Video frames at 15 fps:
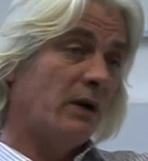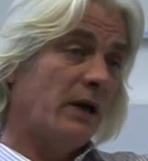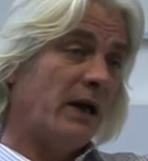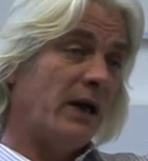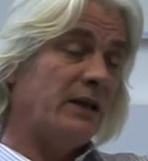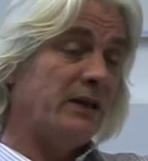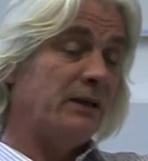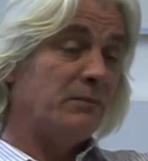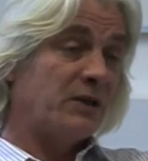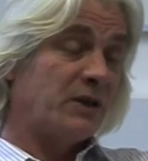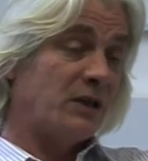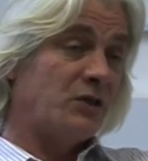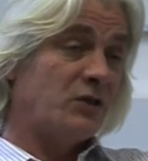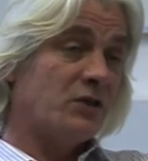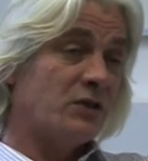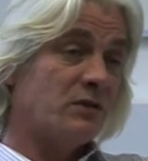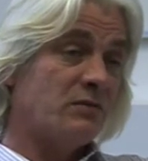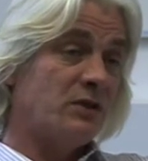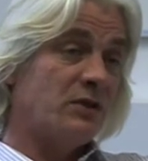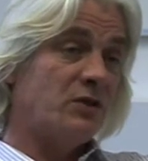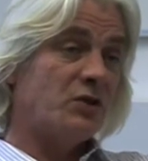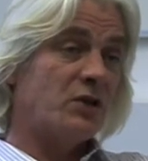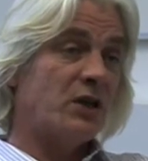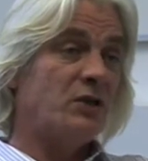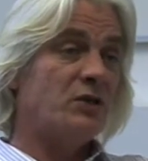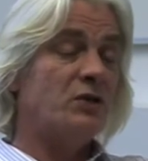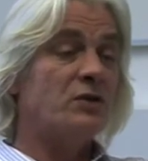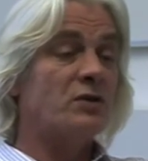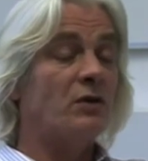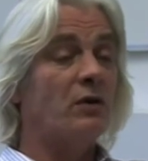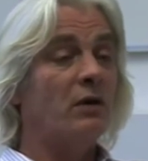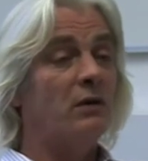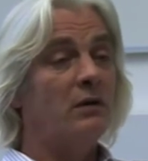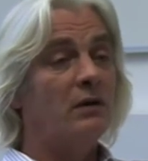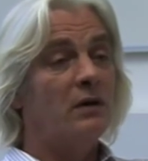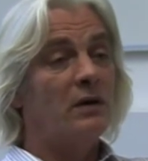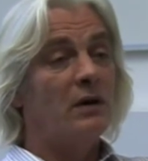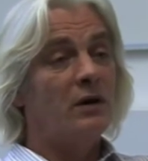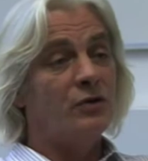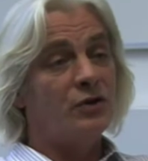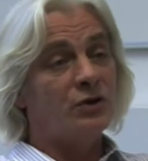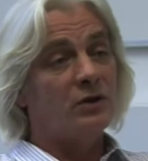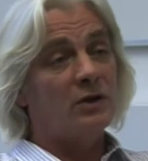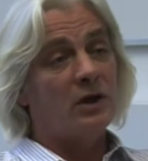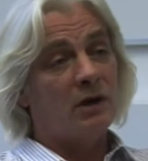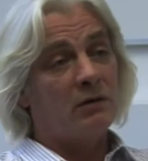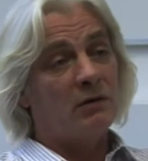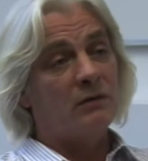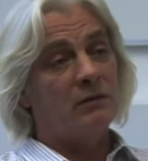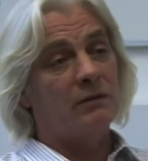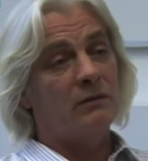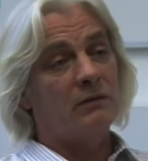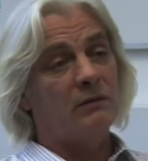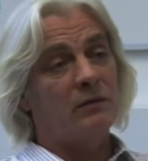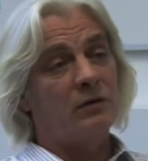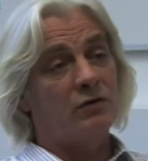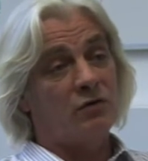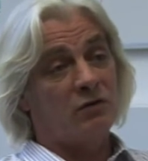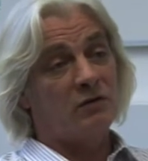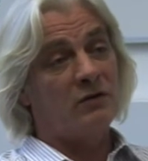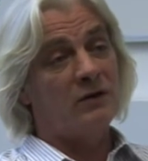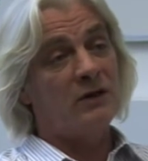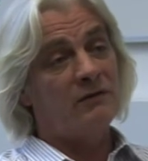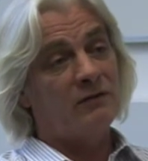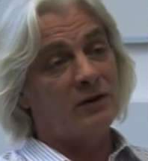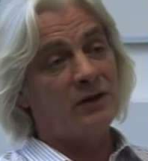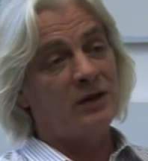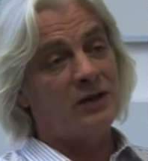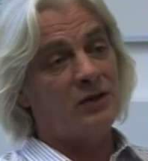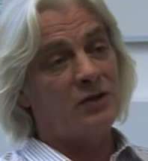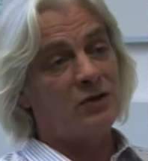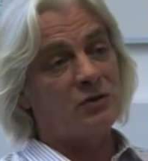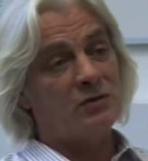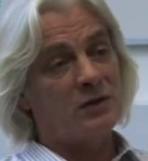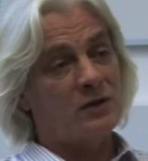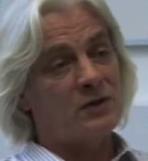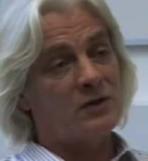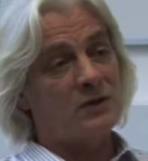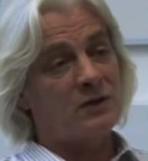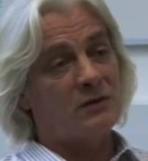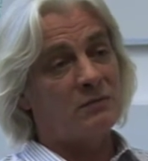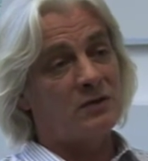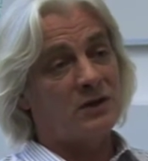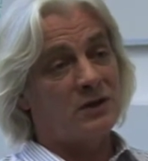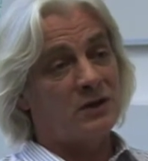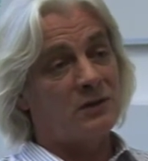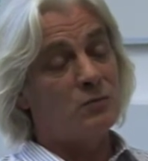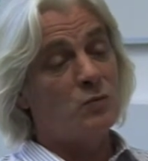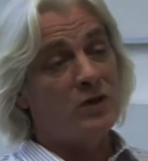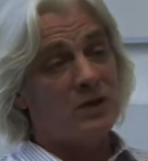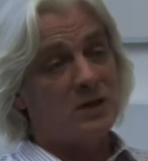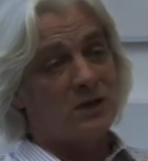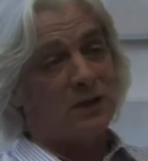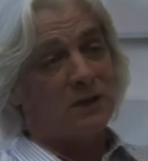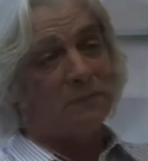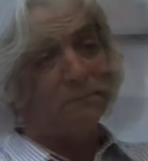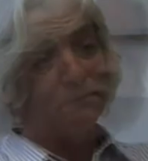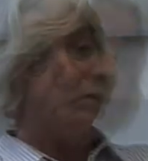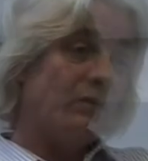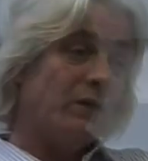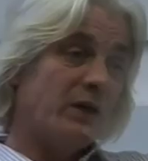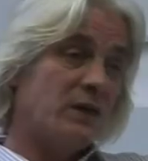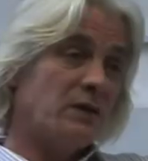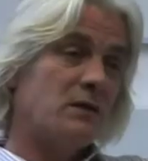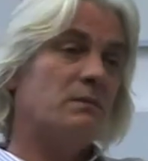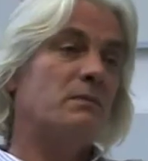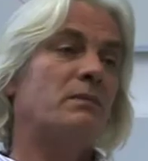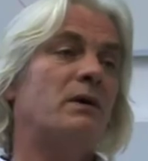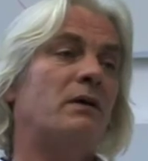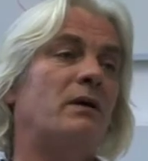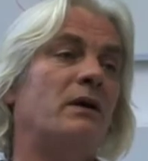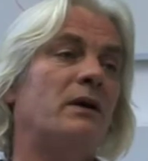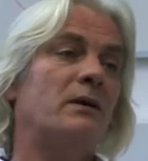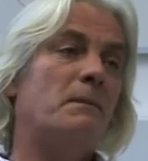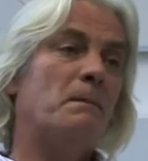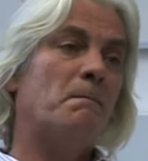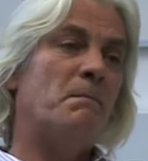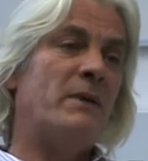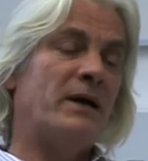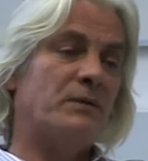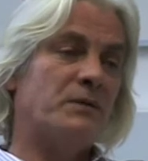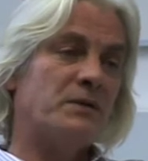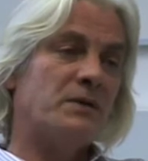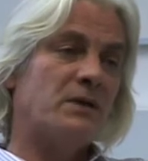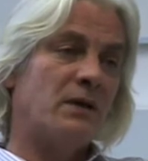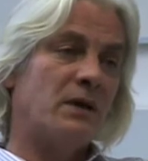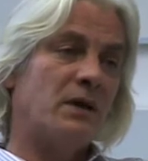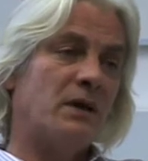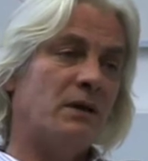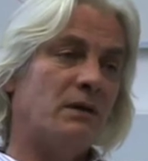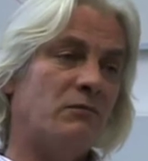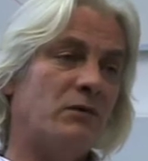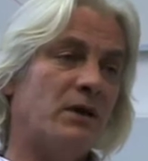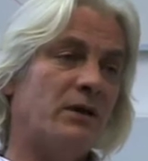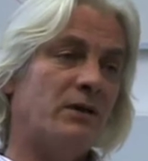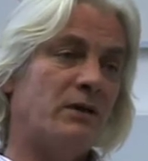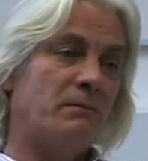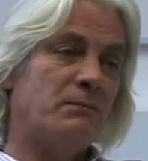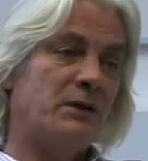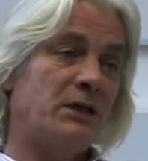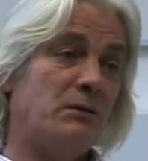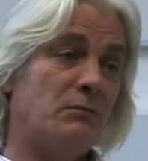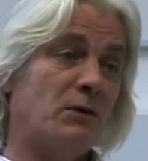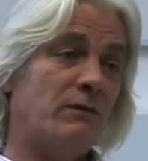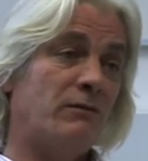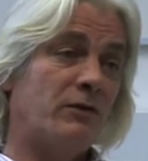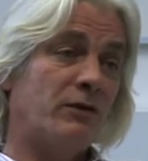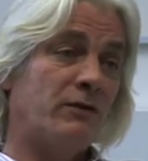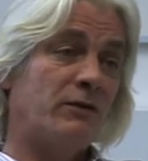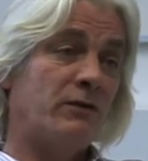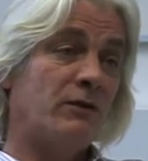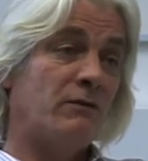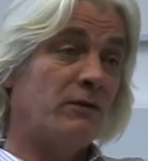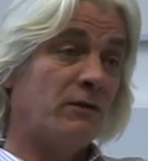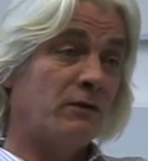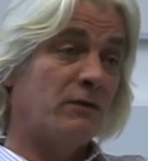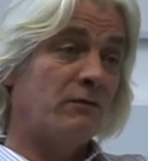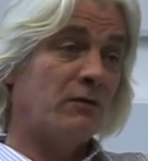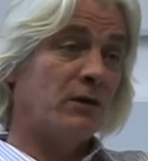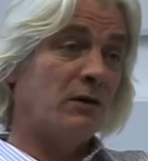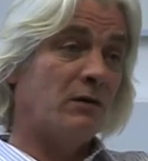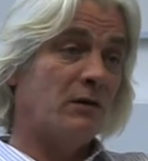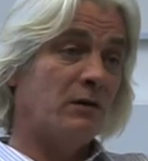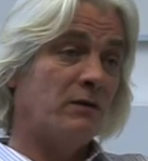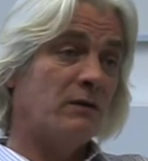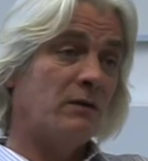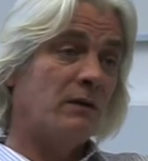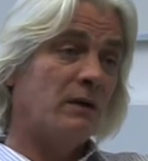and the implications of these changes on ocean currents, which deliver heat to us, particularly in winter. We do it by bouncing a radar beam off the surface of the ice